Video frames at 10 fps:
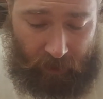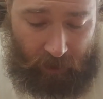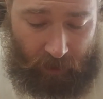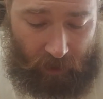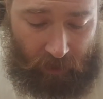
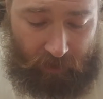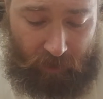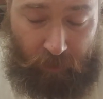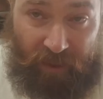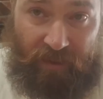and
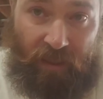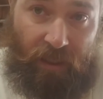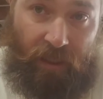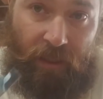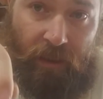also place a
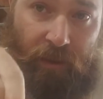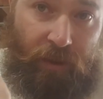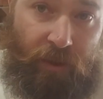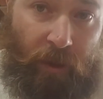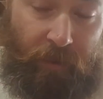link in the
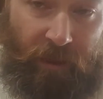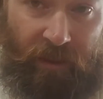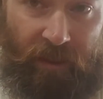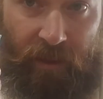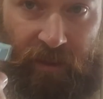description
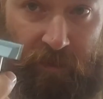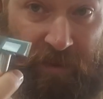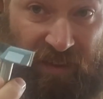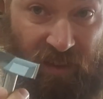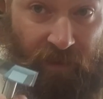to this
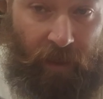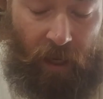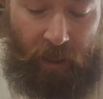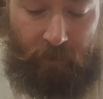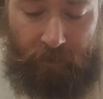specific
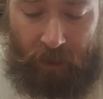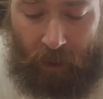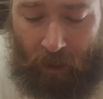item